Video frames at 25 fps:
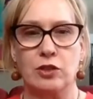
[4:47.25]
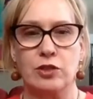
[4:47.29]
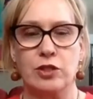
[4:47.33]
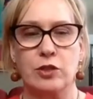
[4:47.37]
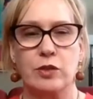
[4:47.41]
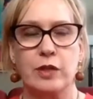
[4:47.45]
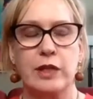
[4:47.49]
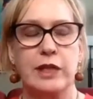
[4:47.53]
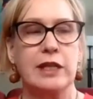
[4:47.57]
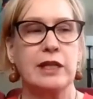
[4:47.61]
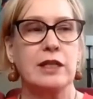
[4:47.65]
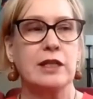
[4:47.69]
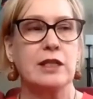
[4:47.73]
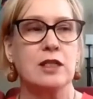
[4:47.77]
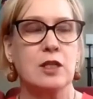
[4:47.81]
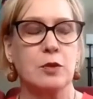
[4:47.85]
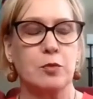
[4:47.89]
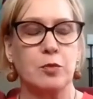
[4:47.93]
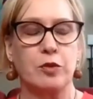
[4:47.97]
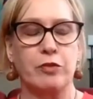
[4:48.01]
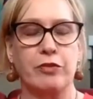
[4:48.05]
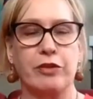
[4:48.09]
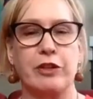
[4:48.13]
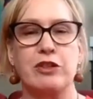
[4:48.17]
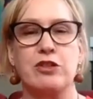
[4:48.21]
So he is a
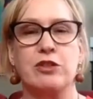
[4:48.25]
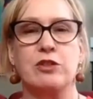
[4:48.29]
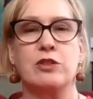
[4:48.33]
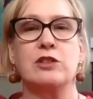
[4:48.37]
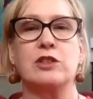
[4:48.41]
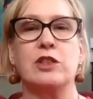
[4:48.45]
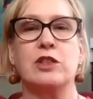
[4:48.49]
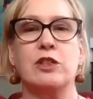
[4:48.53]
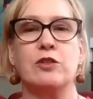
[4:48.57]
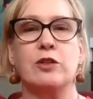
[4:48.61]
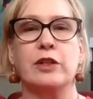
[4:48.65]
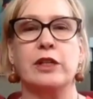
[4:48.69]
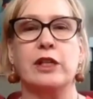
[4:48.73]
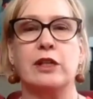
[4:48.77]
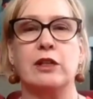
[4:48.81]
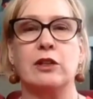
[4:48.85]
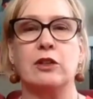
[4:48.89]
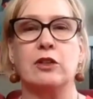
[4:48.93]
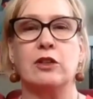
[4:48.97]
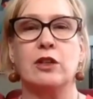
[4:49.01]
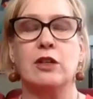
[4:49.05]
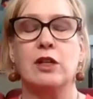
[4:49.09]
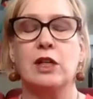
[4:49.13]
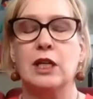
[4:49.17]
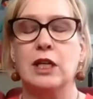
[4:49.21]
professional tantric
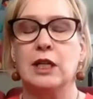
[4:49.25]
healer.